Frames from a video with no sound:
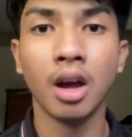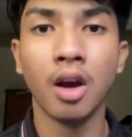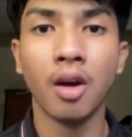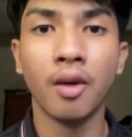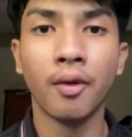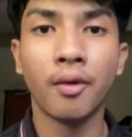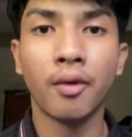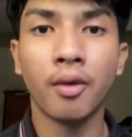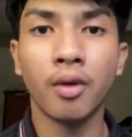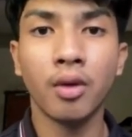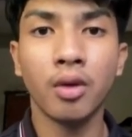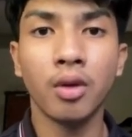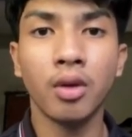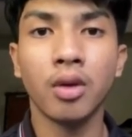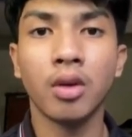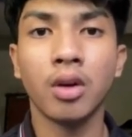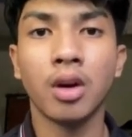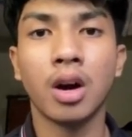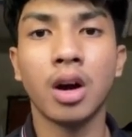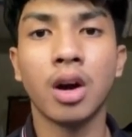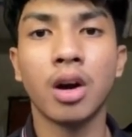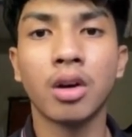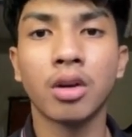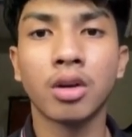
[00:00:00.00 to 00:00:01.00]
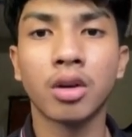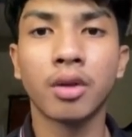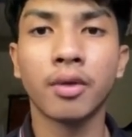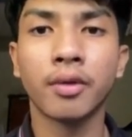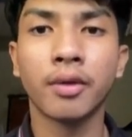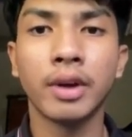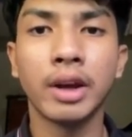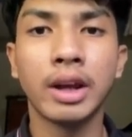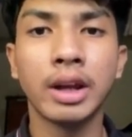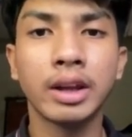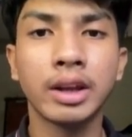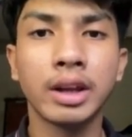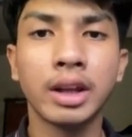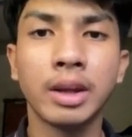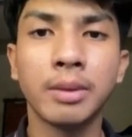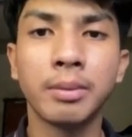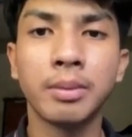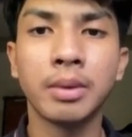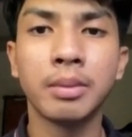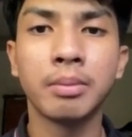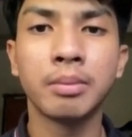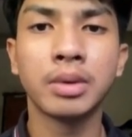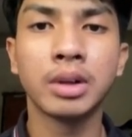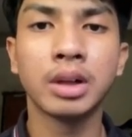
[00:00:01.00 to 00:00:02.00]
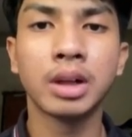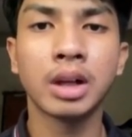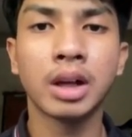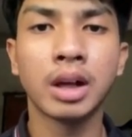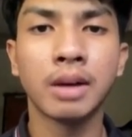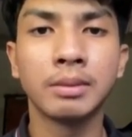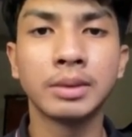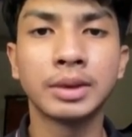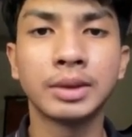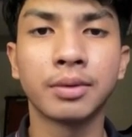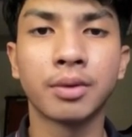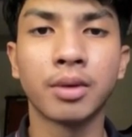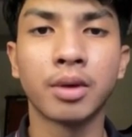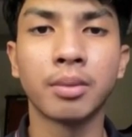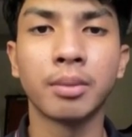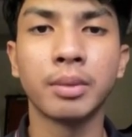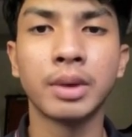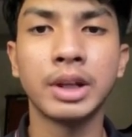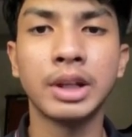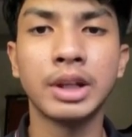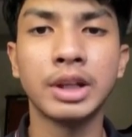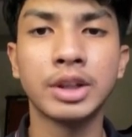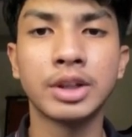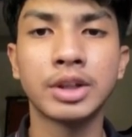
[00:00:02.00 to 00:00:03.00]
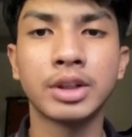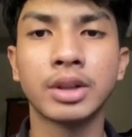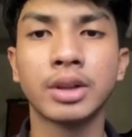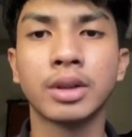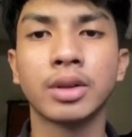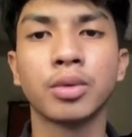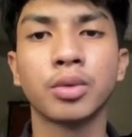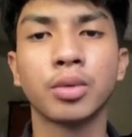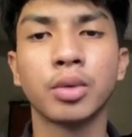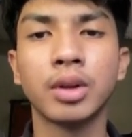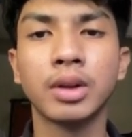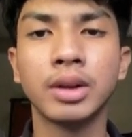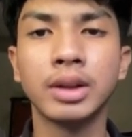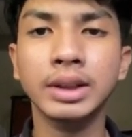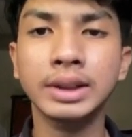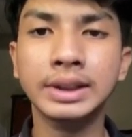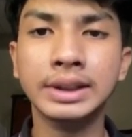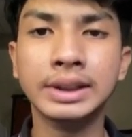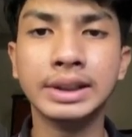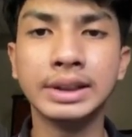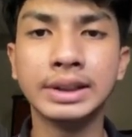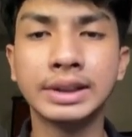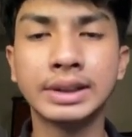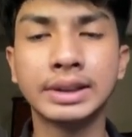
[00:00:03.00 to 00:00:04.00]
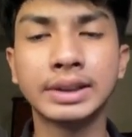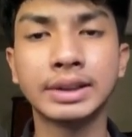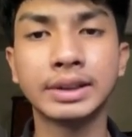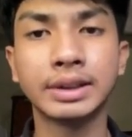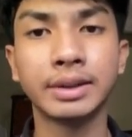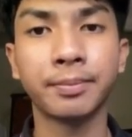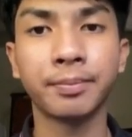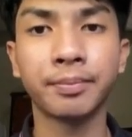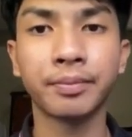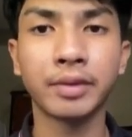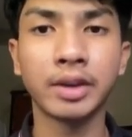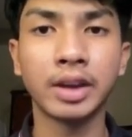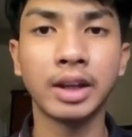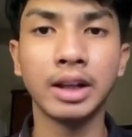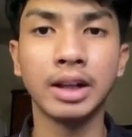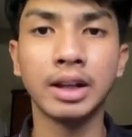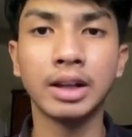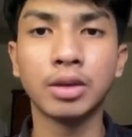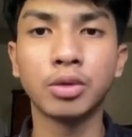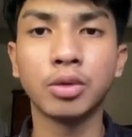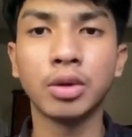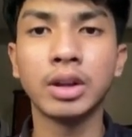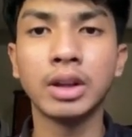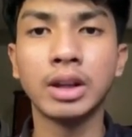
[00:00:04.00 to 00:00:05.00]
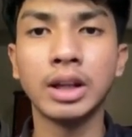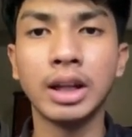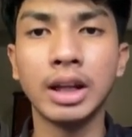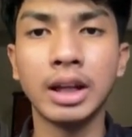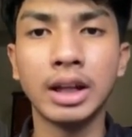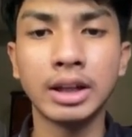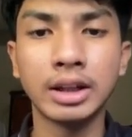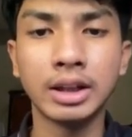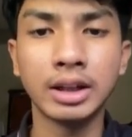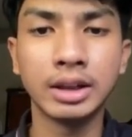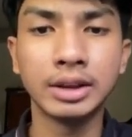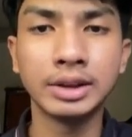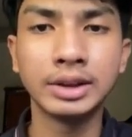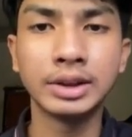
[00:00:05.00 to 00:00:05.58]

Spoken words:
4 out of 80 people comes from age 26 till 28 years